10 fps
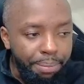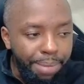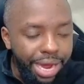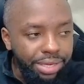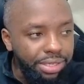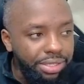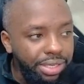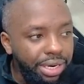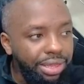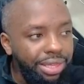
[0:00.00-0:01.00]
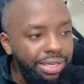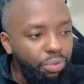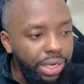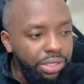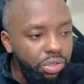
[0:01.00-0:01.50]
buyers are sitting,
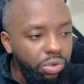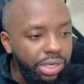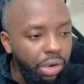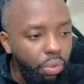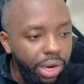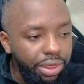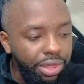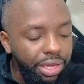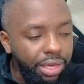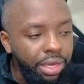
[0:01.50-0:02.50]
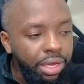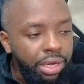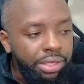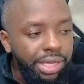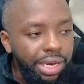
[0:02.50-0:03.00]
the red zones are where the
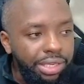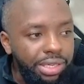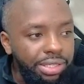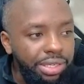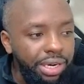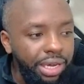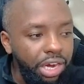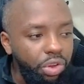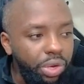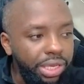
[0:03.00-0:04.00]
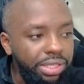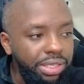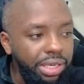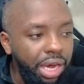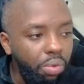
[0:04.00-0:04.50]
sellers are sitting, and you can
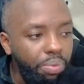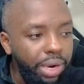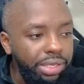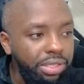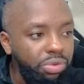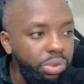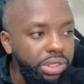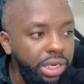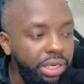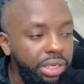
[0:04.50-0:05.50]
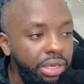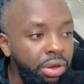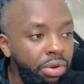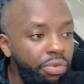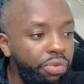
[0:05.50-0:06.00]
see how price is
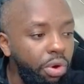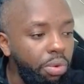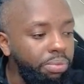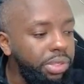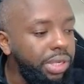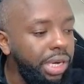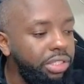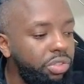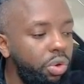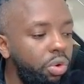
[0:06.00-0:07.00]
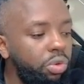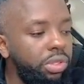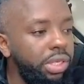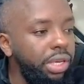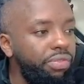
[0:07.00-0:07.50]
rejecting from such
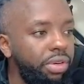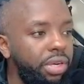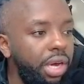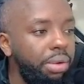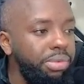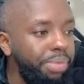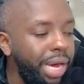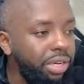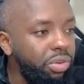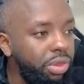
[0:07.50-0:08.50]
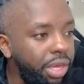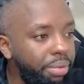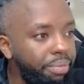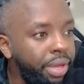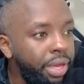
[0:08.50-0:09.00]
zones if it comes back to
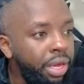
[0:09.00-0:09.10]
them.